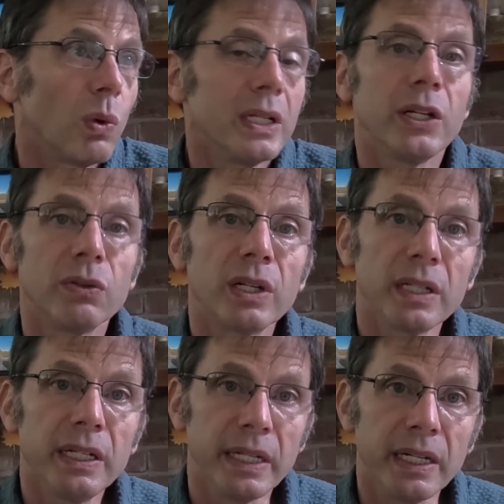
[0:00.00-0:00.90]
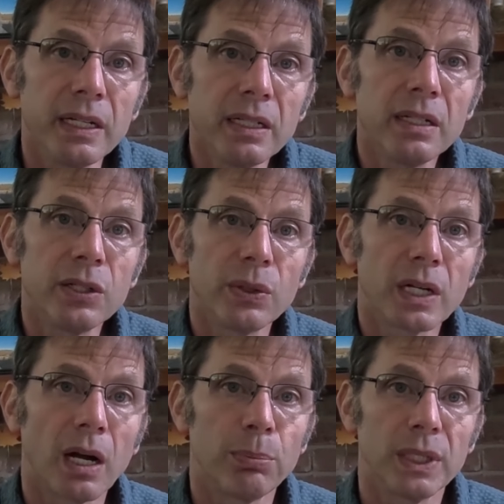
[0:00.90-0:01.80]
do you really need to
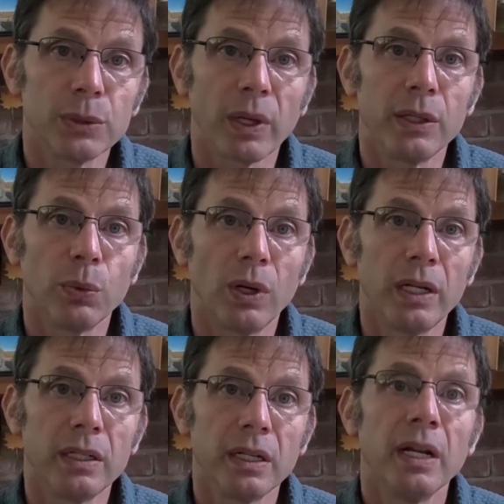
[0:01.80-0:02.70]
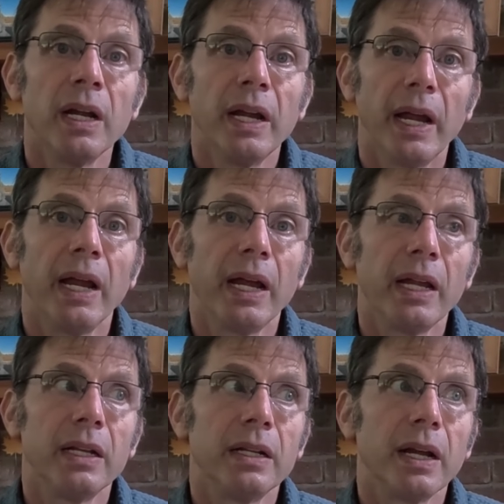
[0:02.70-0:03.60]
accomplish what you want,
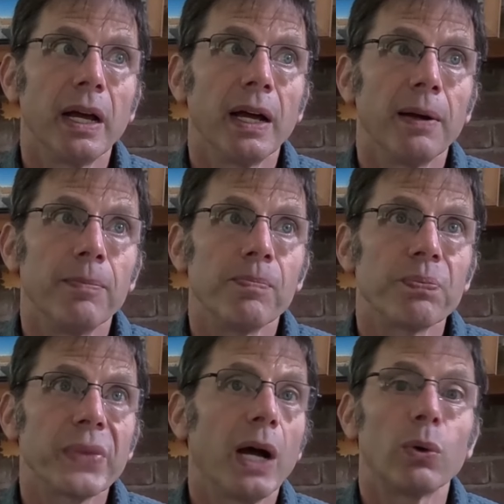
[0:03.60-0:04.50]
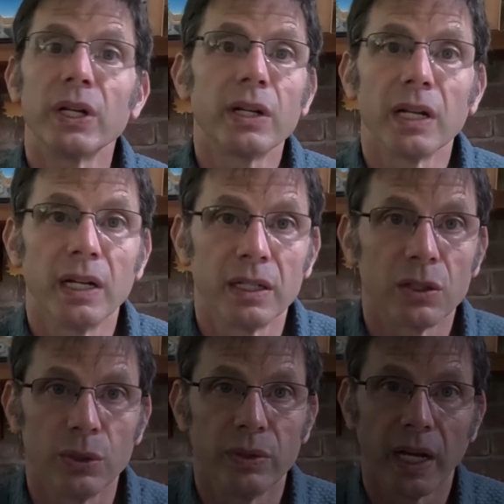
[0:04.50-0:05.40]
and how are you going to
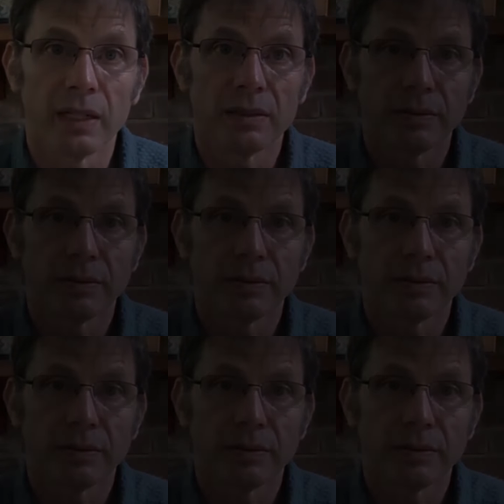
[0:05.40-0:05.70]
include that?